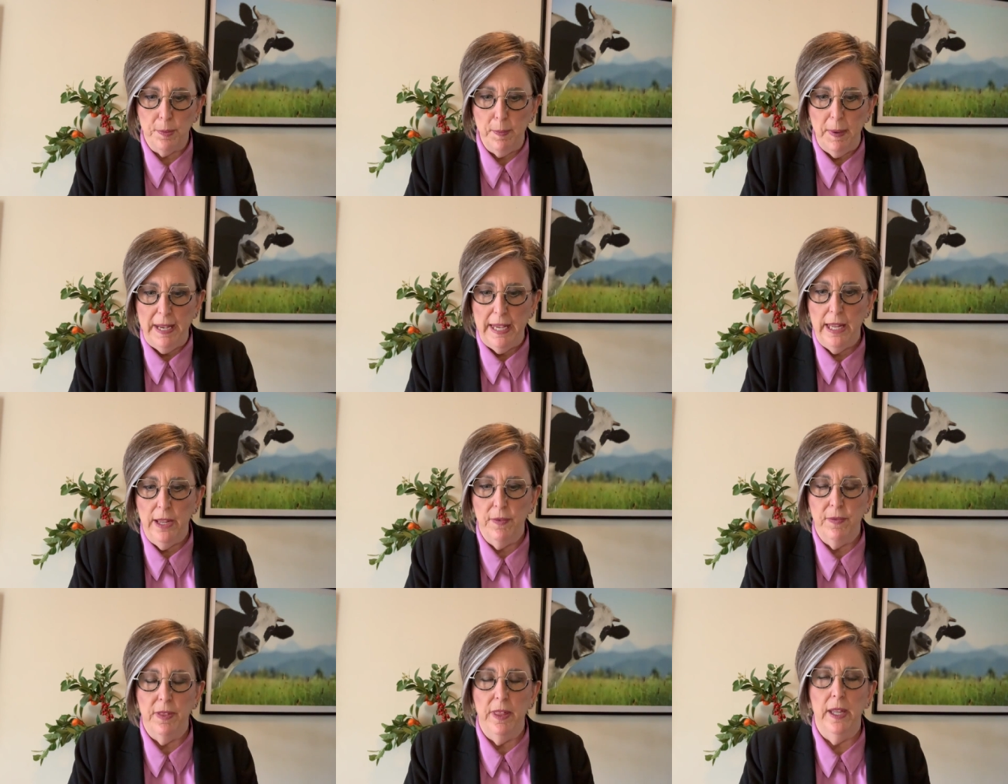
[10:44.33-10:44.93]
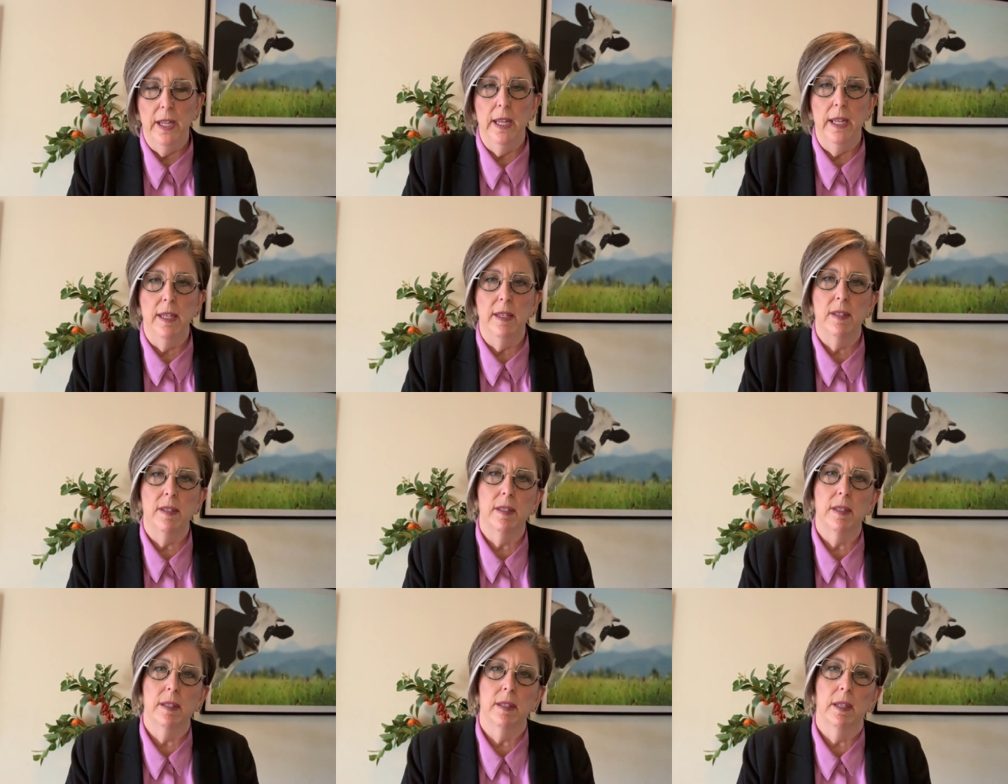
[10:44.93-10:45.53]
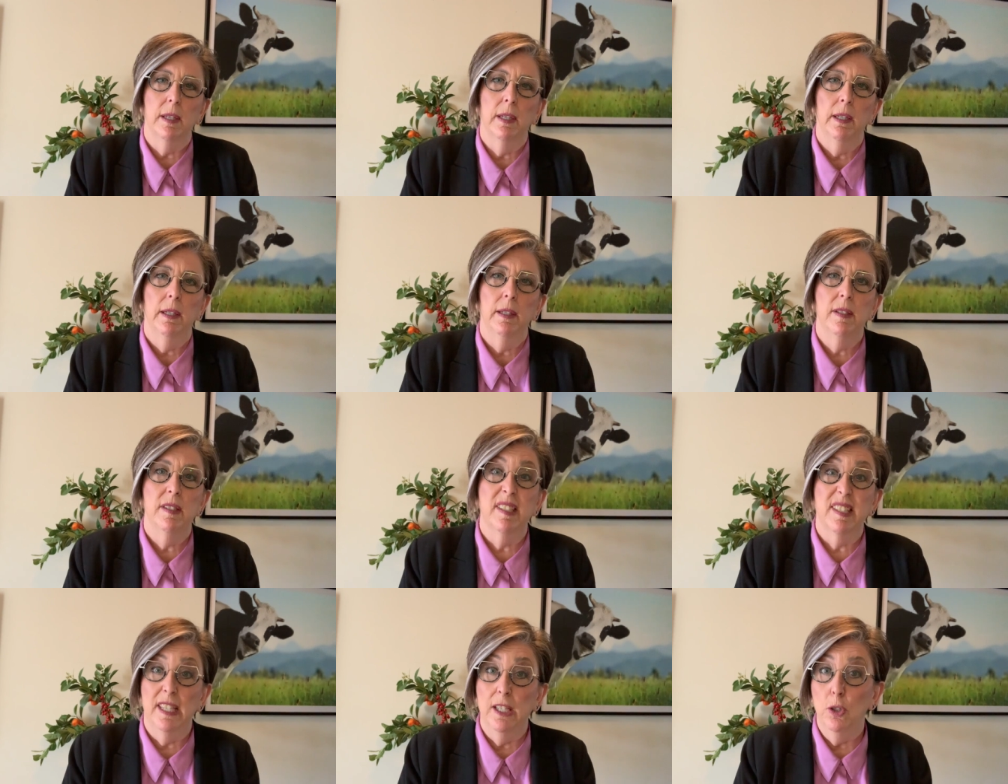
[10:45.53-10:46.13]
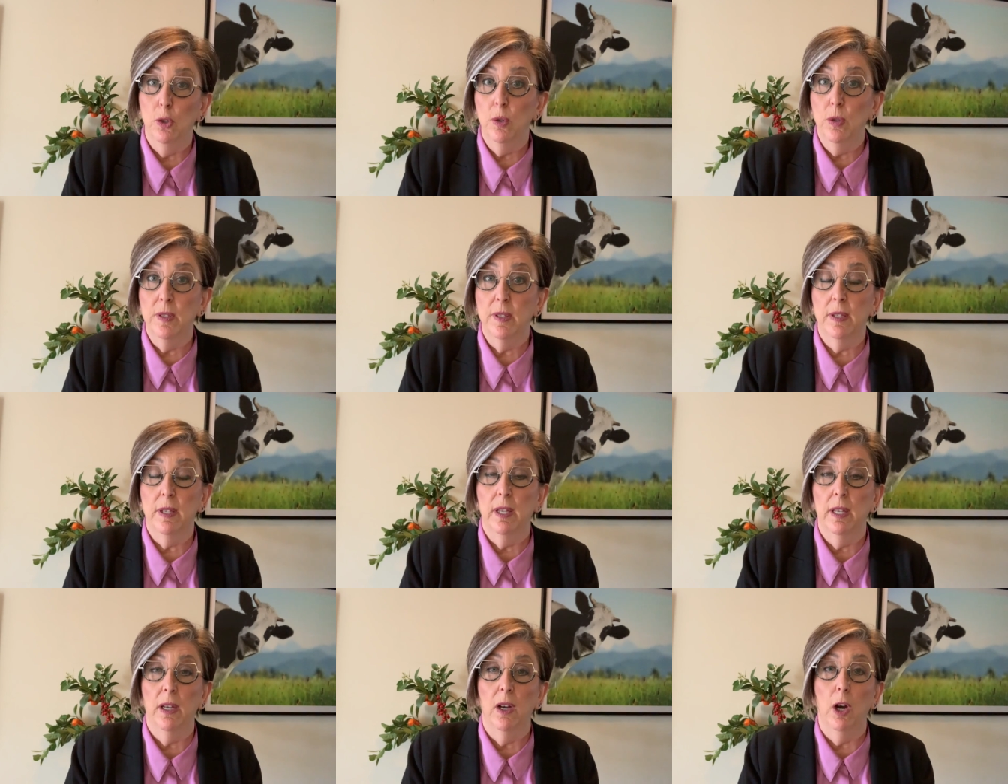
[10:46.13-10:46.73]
many of these skills,